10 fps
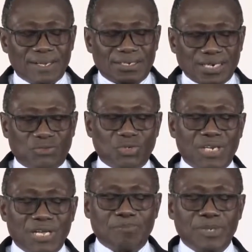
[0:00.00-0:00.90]
Let
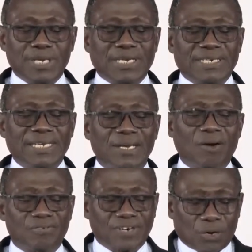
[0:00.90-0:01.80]
today be a day
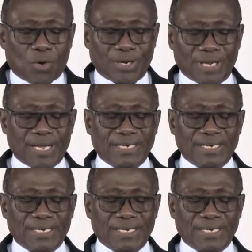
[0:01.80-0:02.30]
of reckoning,